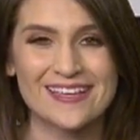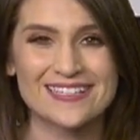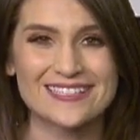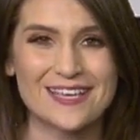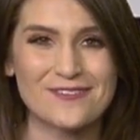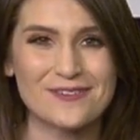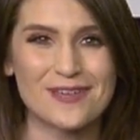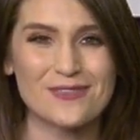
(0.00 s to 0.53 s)

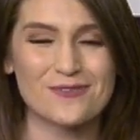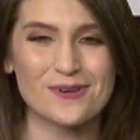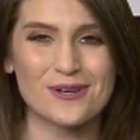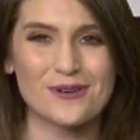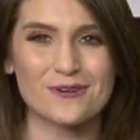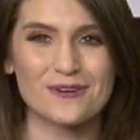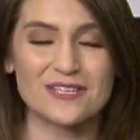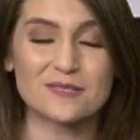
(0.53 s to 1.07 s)
73
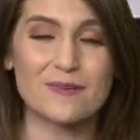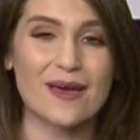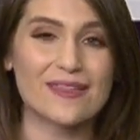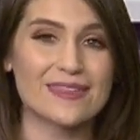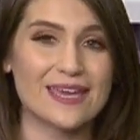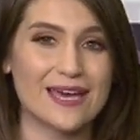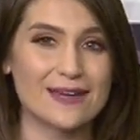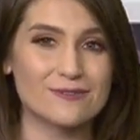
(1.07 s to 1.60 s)
degrees by
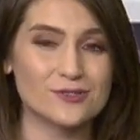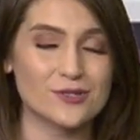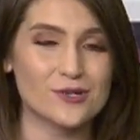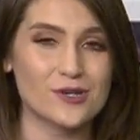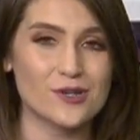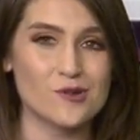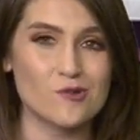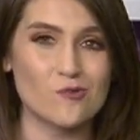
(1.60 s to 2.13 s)
the
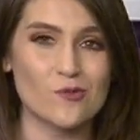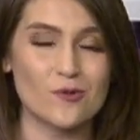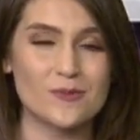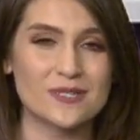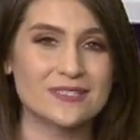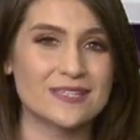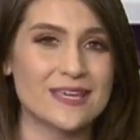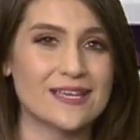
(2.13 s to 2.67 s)
afternoon. We'll
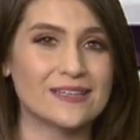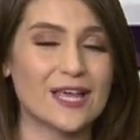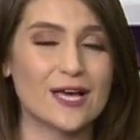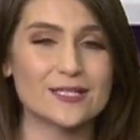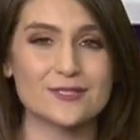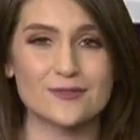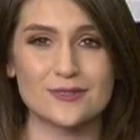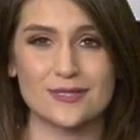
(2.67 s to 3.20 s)
be seeing
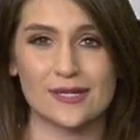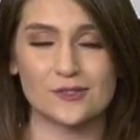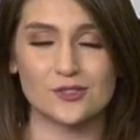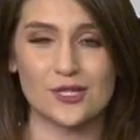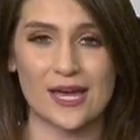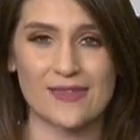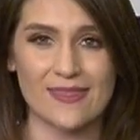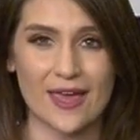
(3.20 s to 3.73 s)
lots of
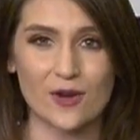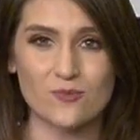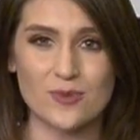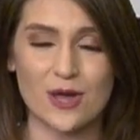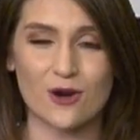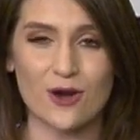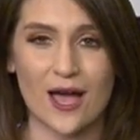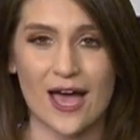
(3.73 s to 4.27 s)
sunshine. That'll
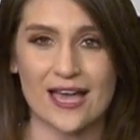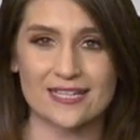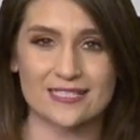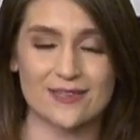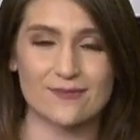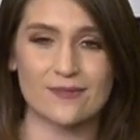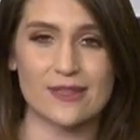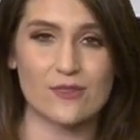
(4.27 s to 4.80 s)
be our high
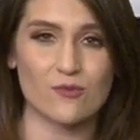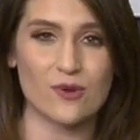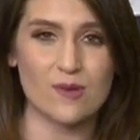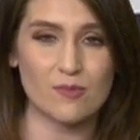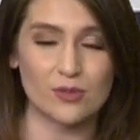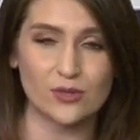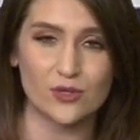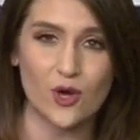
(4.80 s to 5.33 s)
73
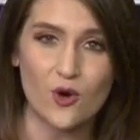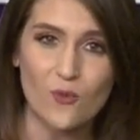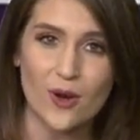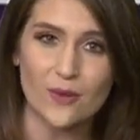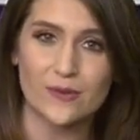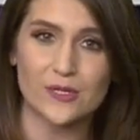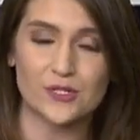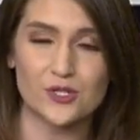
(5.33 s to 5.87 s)
below
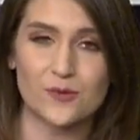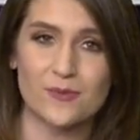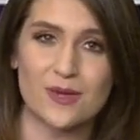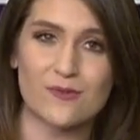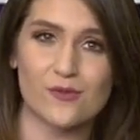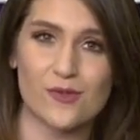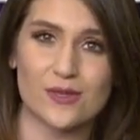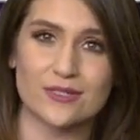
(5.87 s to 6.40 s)
where we should
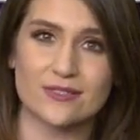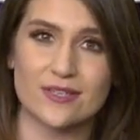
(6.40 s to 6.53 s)
be for this this